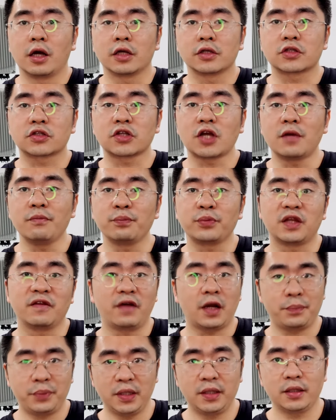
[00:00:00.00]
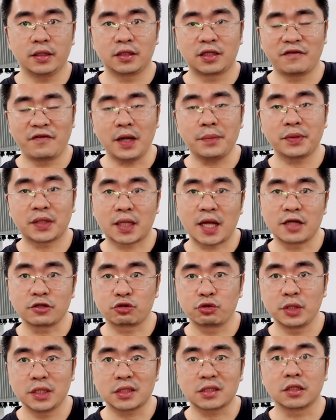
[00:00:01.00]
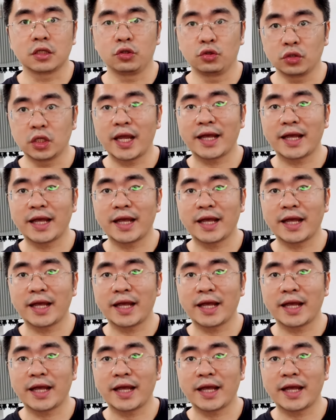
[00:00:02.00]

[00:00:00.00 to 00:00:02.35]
some developed countries you